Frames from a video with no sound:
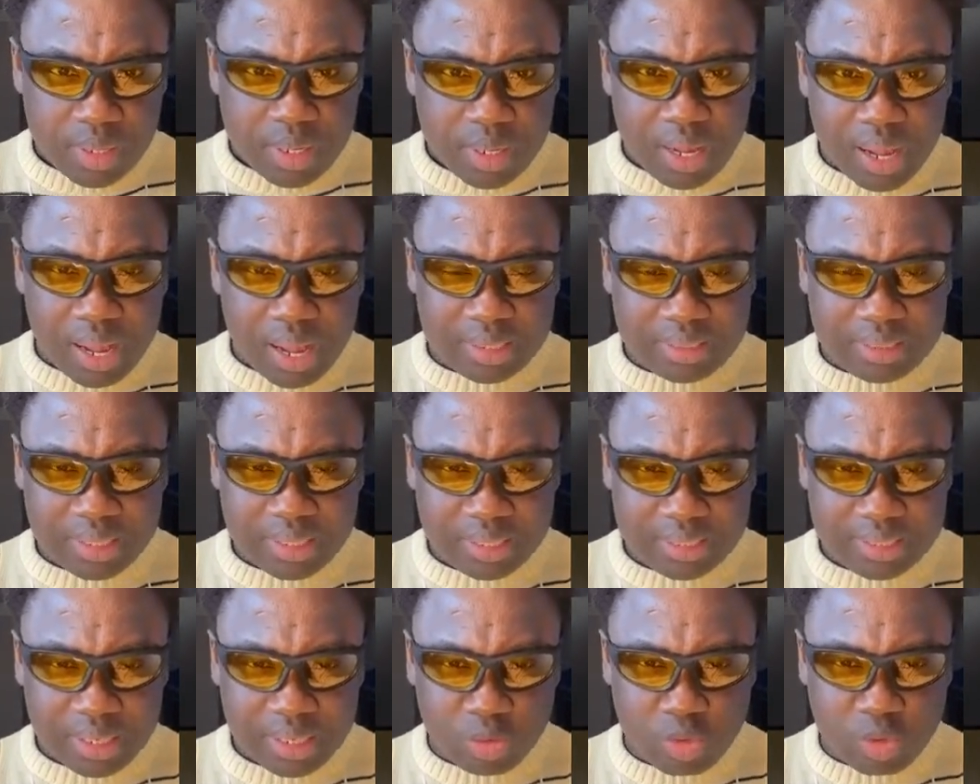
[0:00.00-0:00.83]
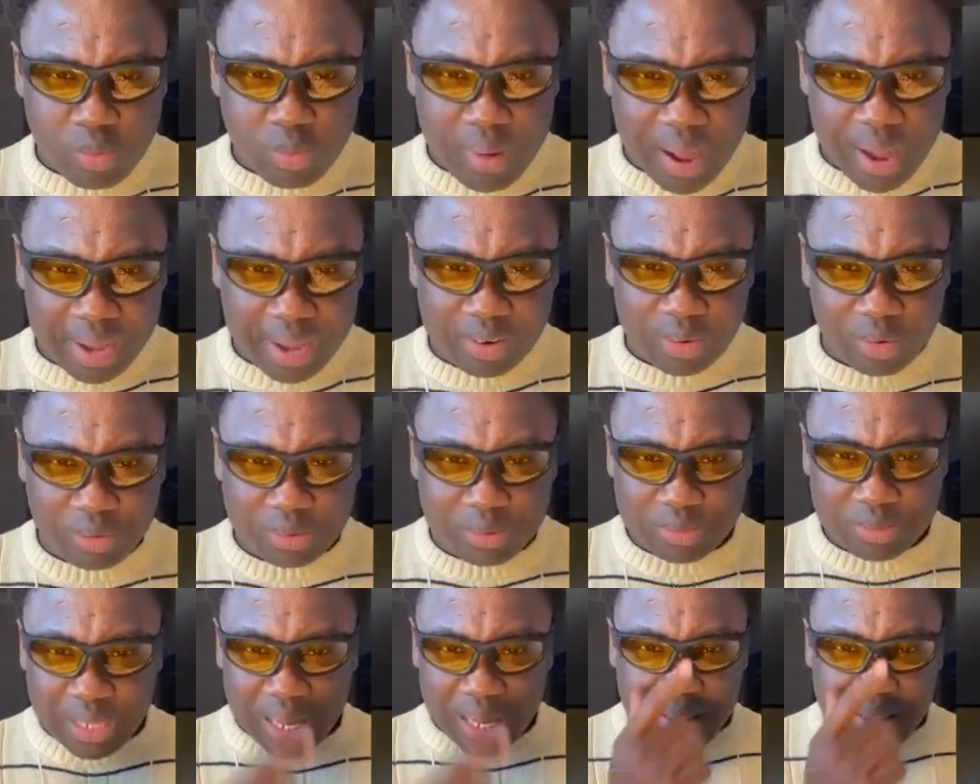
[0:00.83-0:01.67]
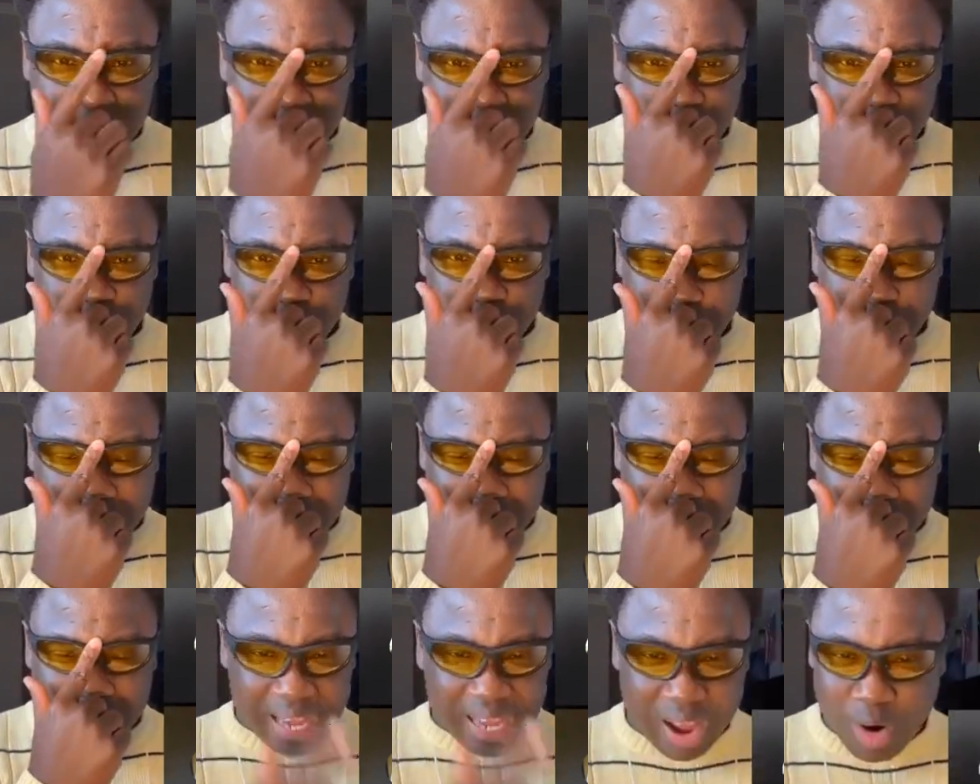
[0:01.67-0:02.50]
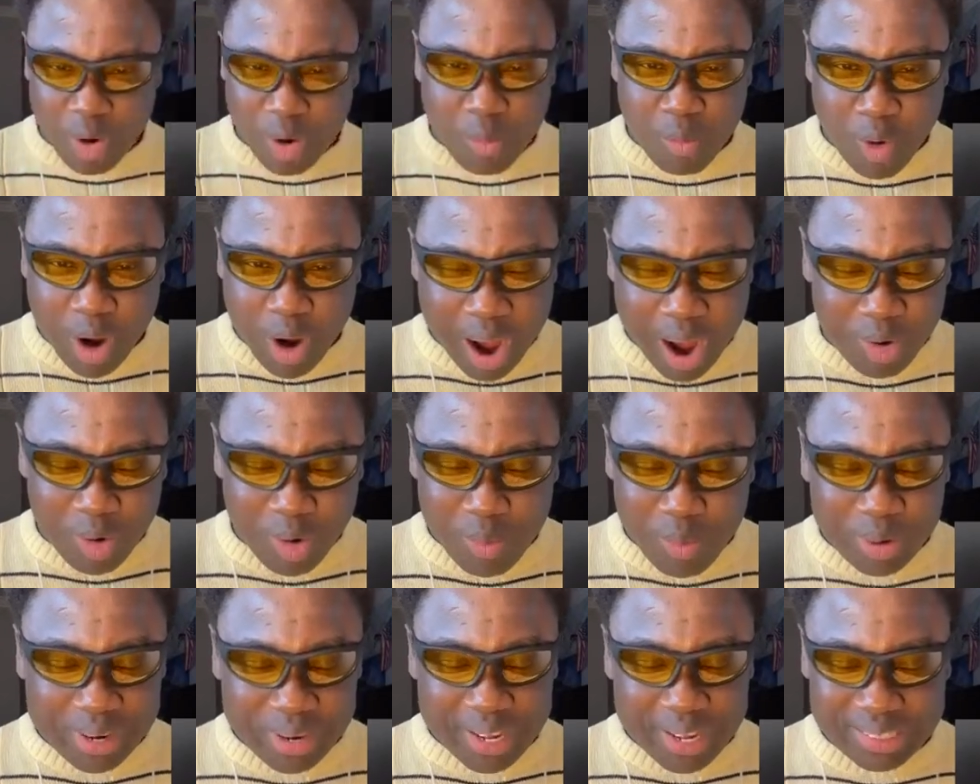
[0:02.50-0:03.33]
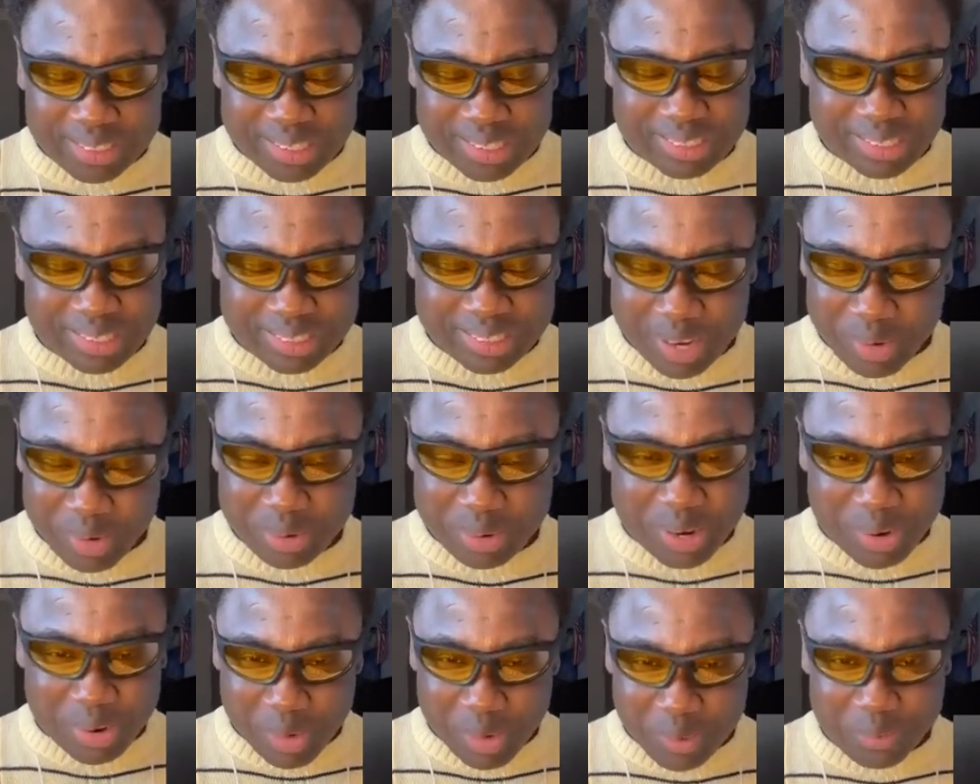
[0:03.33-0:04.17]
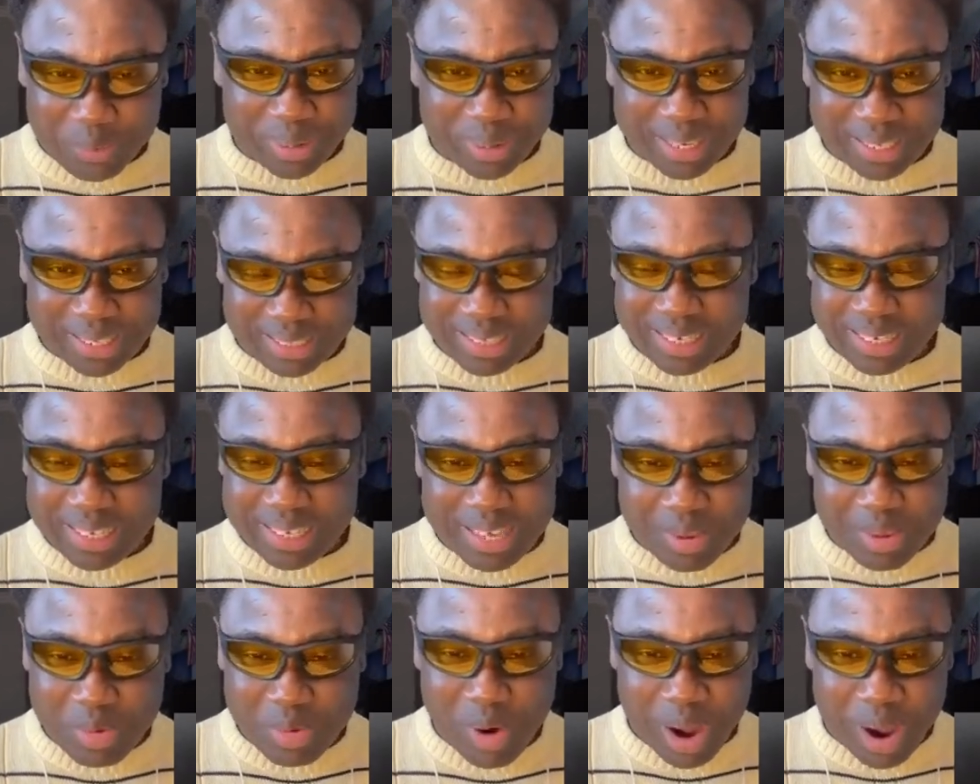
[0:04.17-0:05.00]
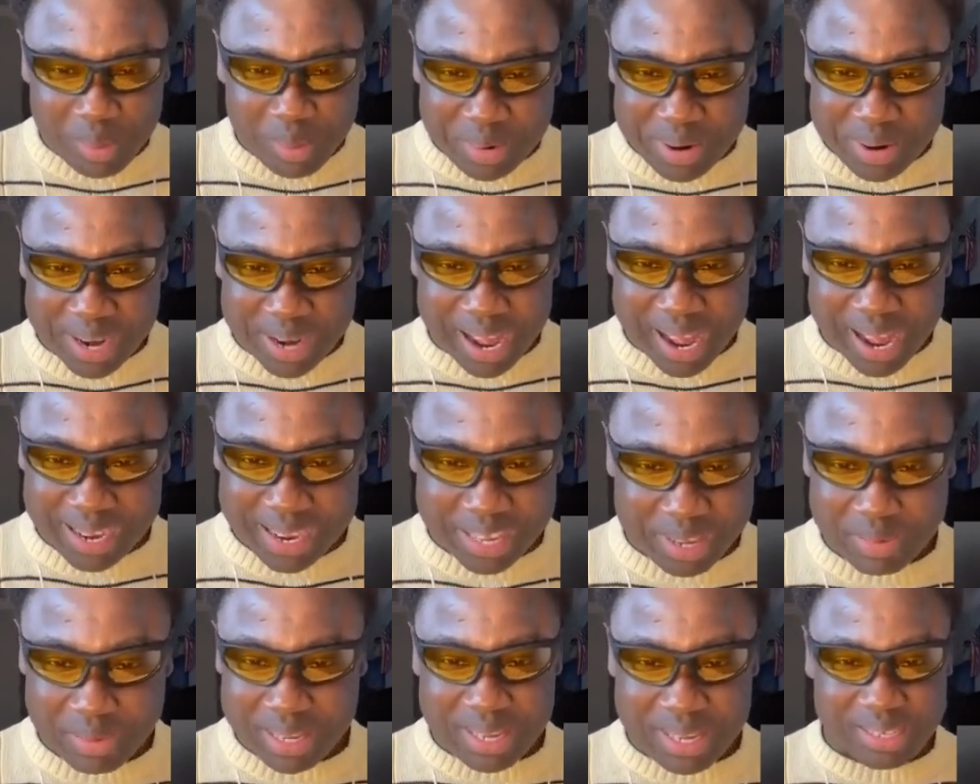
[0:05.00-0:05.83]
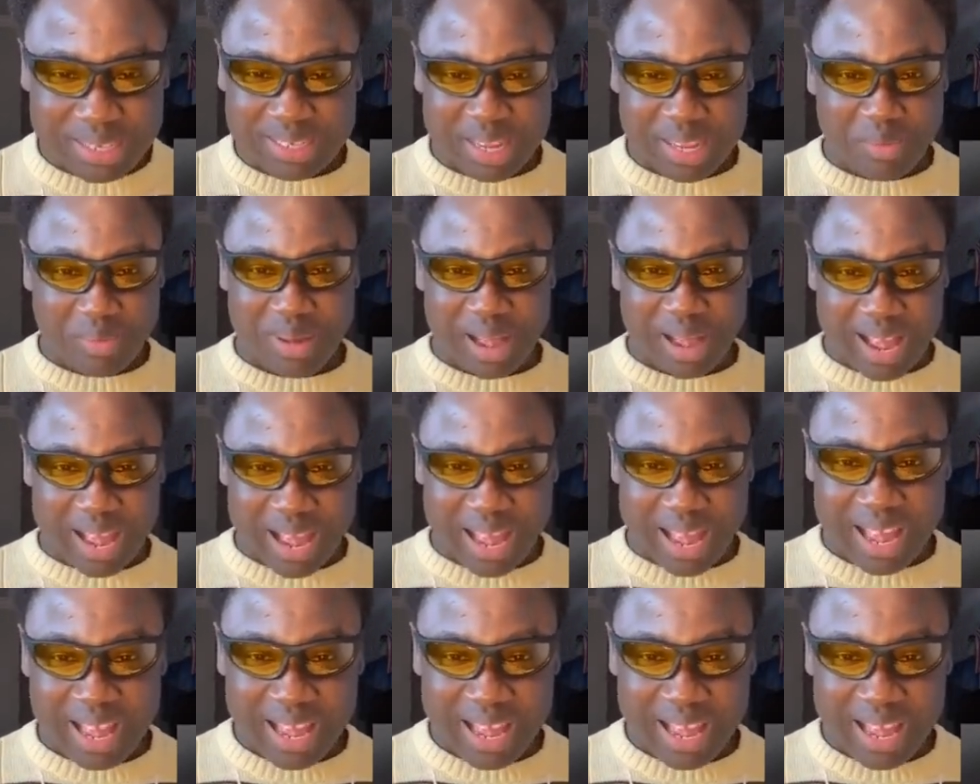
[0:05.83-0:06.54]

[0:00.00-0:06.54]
I think say Dubai is our more accommodation system with the companies. You do America, you bring your scapa.